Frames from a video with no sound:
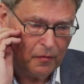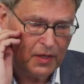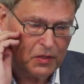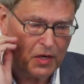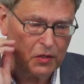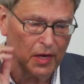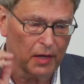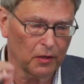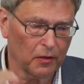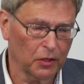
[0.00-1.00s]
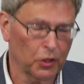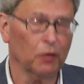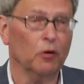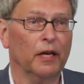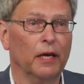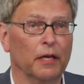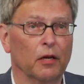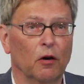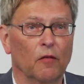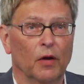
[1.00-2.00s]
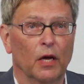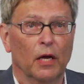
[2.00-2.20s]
this is under the general heading of